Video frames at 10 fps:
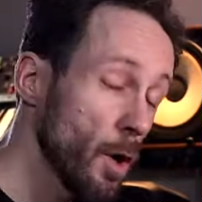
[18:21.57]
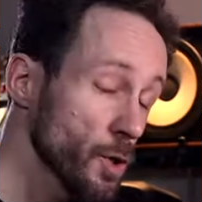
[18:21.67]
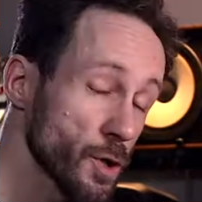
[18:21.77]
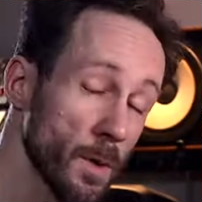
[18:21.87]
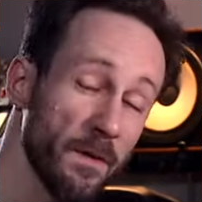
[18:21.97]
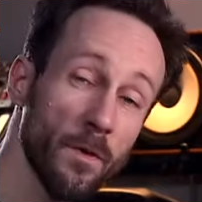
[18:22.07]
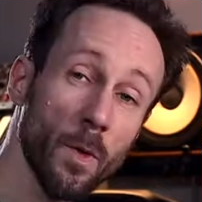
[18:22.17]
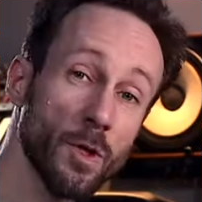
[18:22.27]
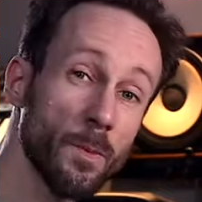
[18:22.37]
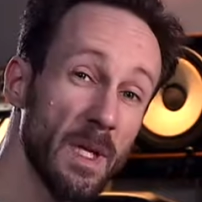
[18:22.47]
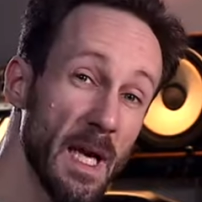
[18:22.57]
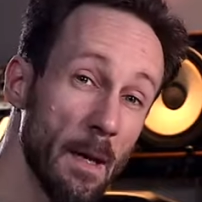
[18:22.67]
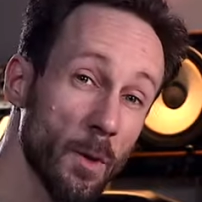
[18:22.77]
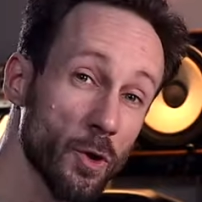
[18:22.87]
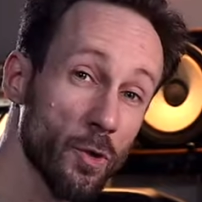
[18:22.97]
Also, if you want to be
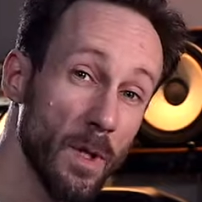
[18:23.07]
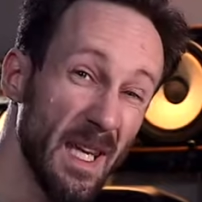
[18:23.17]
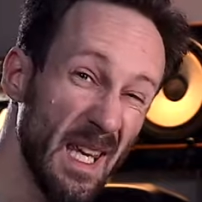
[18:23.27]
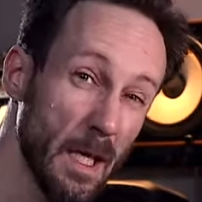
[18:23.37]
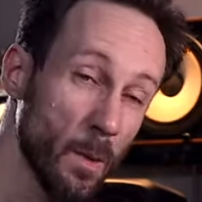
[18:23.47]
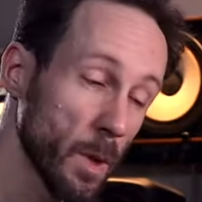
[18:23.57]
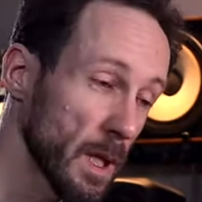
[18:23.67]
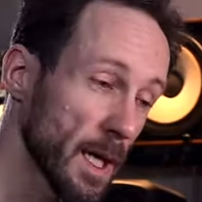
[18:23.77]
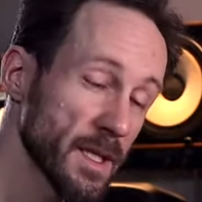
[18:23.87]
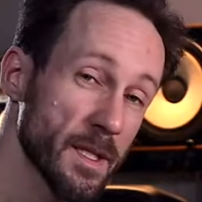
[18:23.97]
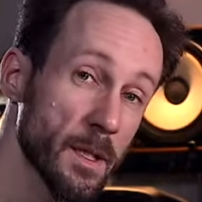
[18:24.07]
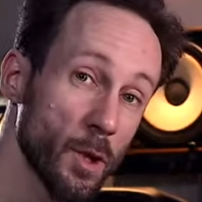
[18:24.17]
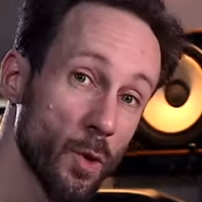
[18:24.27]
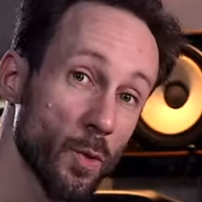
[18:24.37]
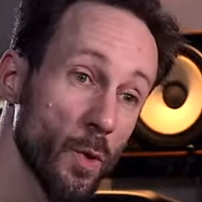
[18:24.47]
able to equalize
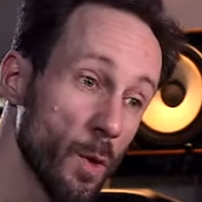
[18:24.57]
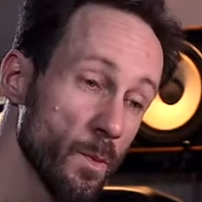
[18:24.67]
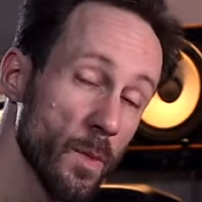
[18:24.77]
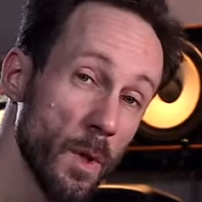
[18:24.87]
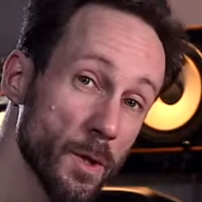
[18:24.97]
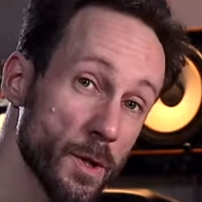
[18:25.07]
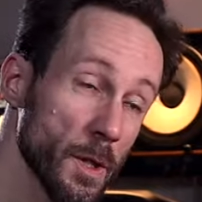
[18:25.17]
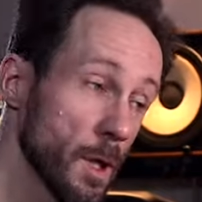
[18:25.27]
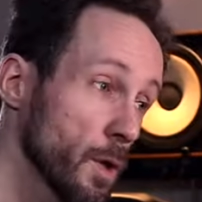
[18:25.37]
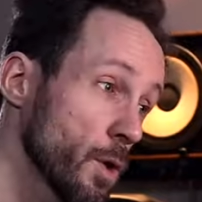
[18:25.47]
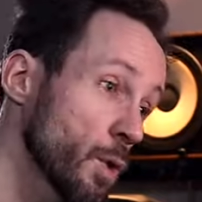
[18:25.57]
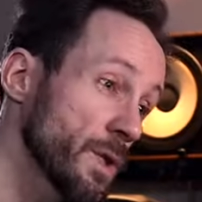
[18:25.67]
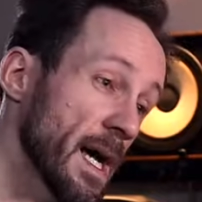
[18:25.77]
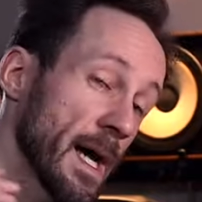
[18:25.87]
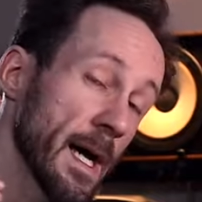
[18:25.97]
your room so
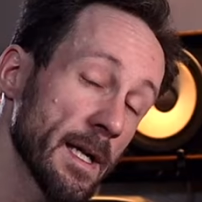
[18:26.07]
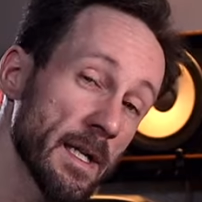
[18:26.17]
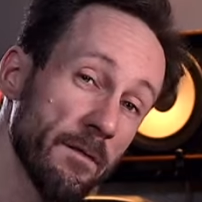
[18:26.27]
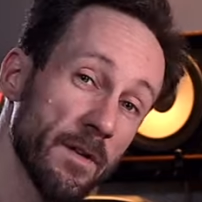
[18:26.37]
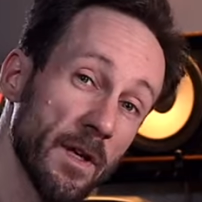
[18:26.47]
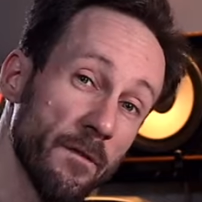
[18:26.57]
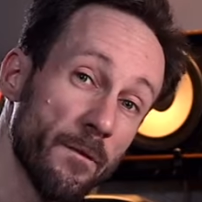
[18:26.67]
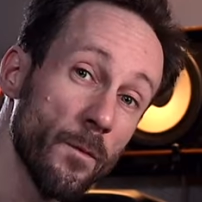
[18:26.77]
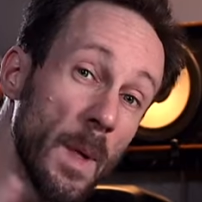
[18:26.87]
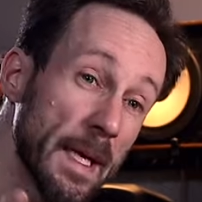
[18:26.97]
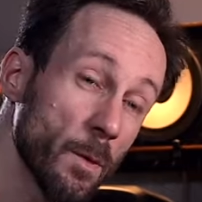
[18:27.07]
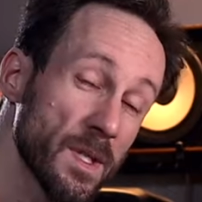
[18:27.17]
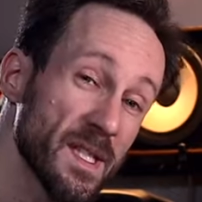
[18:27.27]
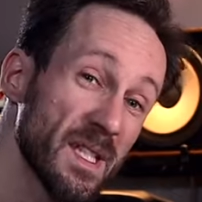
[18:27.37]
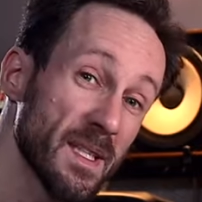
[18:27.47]
that if there are
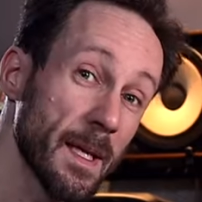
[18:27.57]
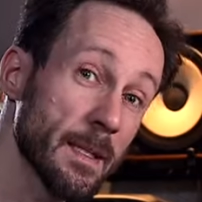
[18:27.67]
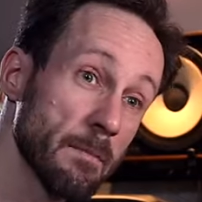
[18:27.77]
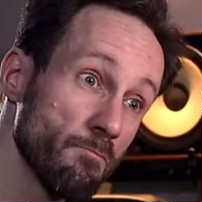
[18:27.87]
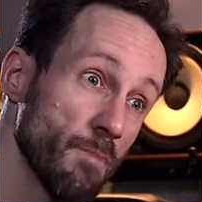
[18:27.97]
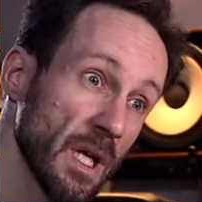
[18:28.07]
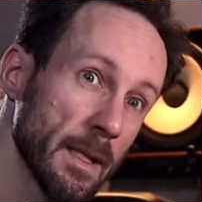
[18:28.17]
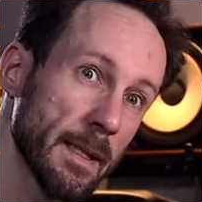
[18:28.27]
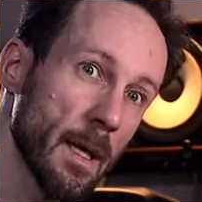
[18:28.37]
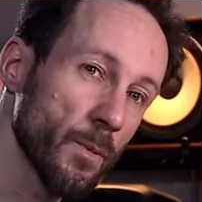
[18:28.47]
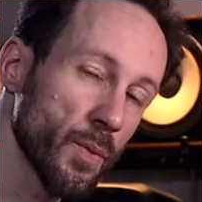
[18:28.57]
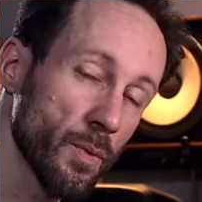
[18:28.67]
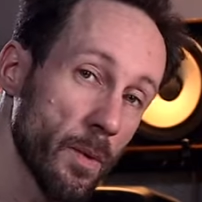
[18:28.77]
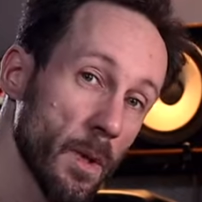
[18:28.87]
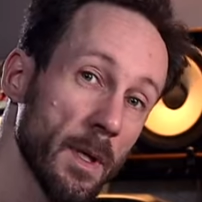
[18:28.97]
frequencies that building up
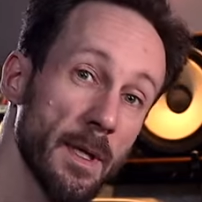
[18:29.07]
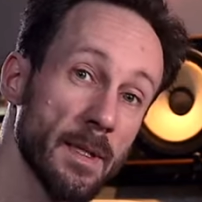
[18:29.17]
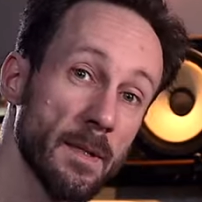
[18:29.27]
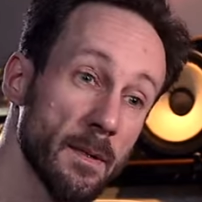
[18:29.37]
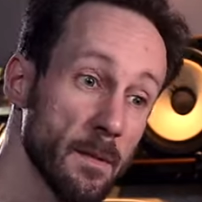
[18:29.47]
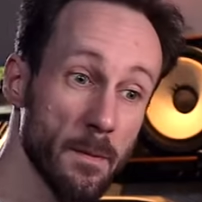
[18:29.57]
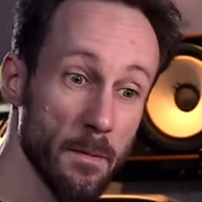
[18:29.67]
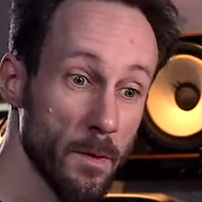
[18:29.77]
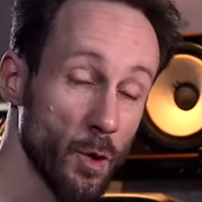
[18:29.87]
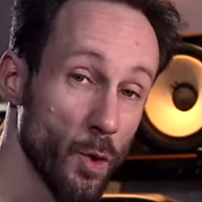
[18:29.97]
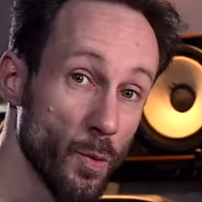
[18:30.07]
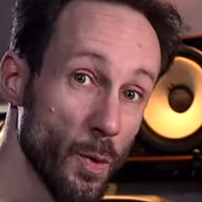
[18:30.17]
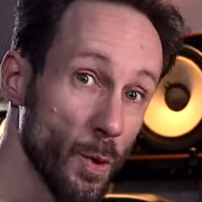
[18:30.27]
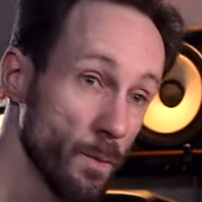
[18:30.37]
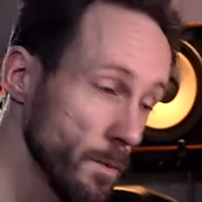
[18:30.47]
in your
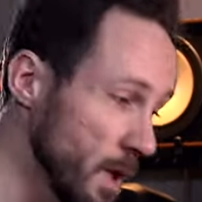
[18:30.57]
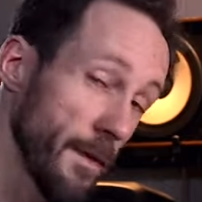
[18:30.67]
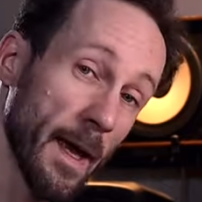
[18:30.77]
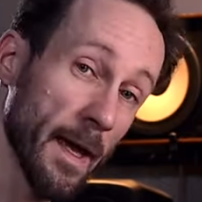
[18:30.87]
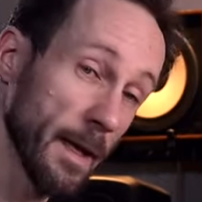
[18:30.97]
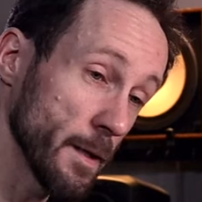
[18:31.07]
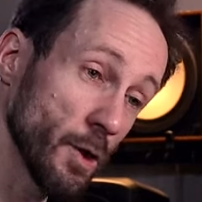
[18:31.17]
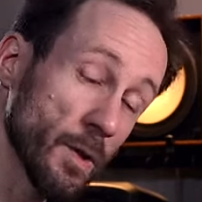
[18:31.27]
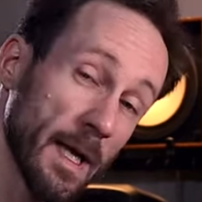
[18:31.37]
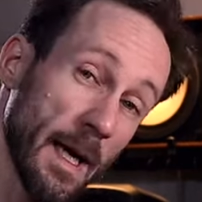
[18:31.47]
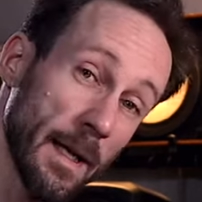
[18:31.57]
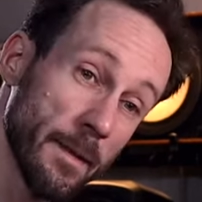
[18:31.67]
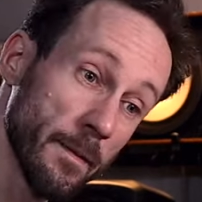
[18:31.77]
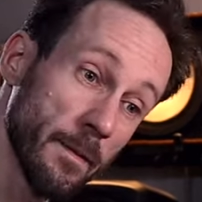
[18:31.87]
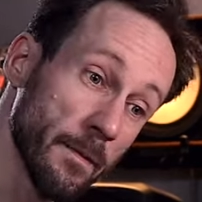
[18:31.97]
room, then you
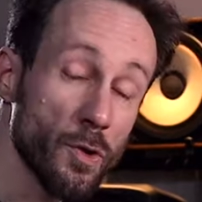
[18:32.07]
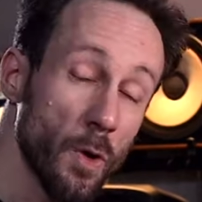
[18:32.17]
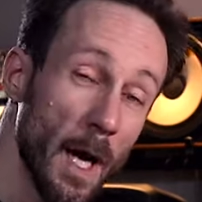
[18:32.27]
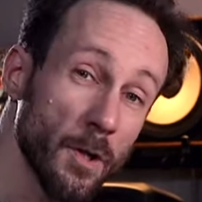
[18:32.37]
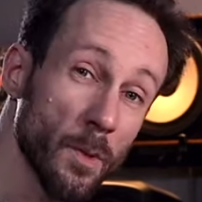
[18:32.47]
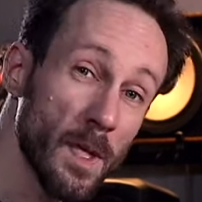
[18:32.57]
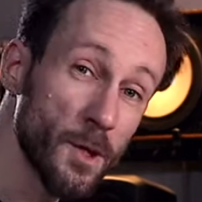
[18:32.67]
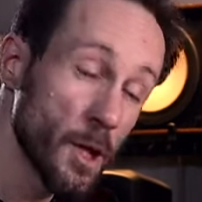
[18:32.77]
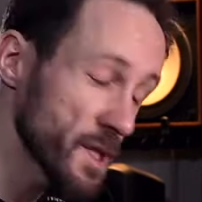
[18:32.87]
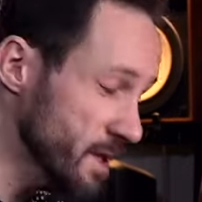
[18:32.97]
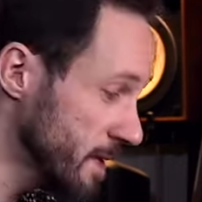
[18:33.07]
can try to adjust